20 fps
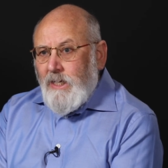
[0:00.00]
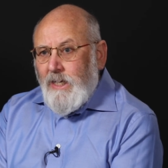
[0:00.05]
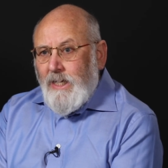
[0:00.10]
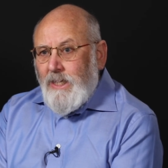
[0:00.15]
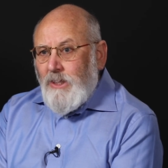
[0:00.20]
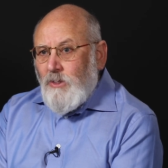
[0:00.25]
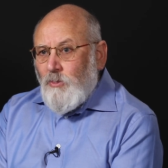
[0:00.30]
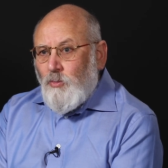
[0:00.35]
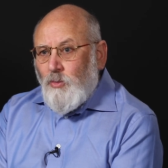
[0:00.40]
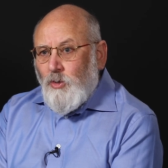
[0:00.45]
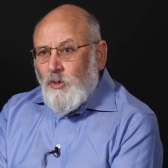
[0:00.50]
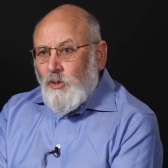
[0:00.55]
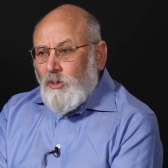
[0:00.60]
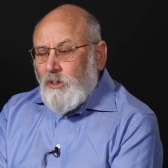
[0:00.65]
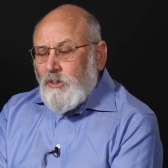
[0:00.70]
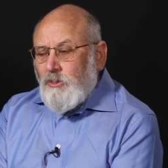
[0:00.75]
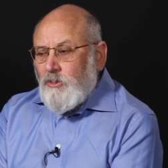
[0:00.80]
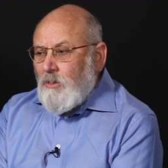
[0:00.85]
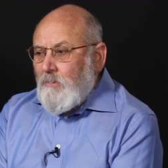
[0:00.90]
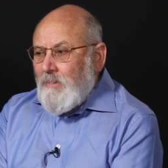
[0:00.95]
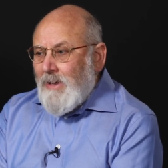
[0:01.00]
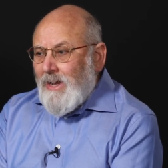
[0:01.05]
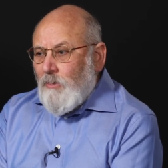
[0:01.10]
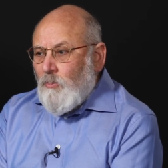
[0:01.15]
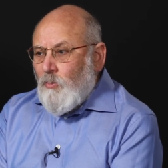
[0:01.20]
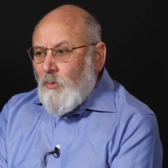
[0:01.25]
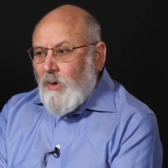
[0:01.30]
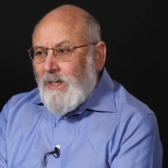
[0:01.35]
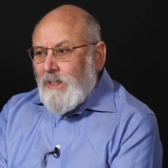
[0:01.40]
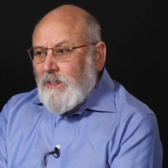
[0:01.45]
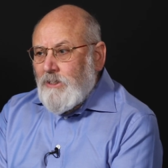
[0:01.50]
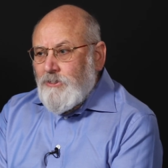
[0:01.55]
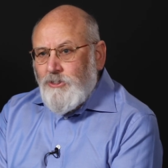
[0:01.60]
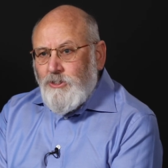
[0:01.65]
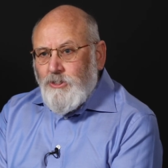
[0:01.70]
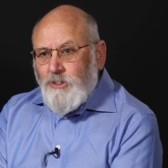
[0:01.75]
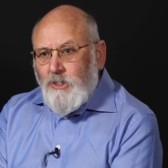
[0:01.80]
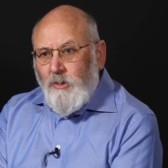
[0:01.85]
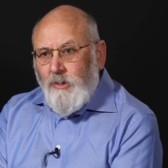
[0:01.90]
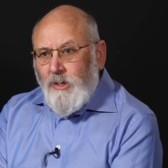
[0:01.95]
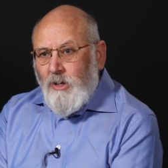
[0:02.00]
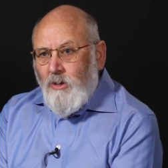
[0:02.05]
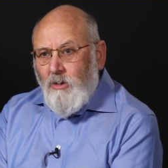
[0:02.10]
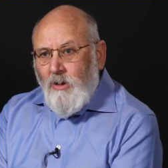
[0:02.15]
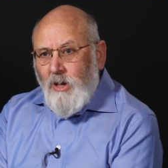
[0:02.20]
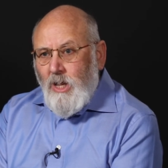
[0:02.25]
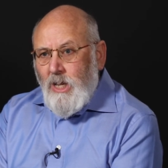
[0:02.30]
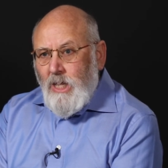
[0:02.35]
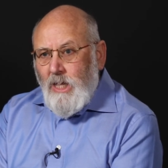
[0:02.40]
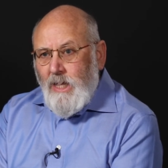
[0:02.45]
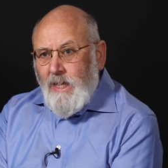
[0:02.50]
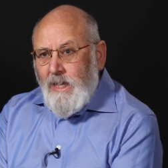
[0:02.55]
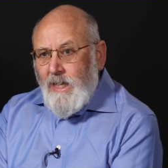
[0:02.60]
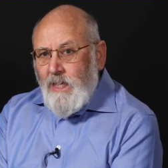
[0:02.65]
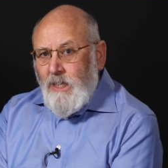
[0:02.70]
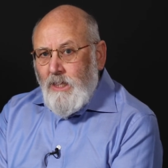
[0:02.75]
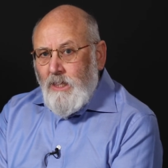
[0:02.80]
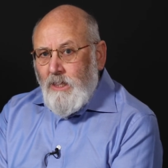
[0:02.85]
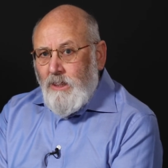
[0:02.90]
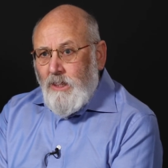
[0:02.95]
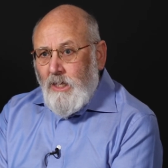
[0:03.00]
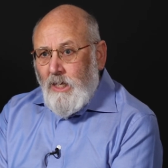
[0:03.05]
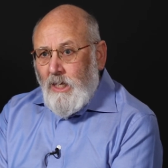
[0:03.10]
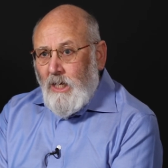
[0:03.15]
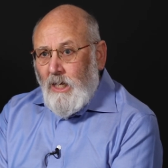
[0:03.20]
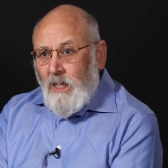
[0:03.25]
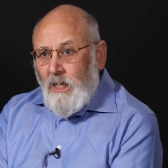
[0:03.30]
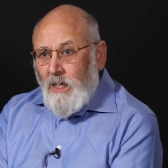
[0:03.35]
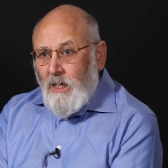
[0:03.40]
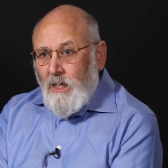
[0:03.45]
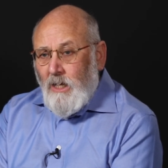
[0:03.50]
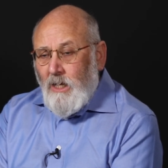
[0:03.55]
in the world, no matter what else is going on in the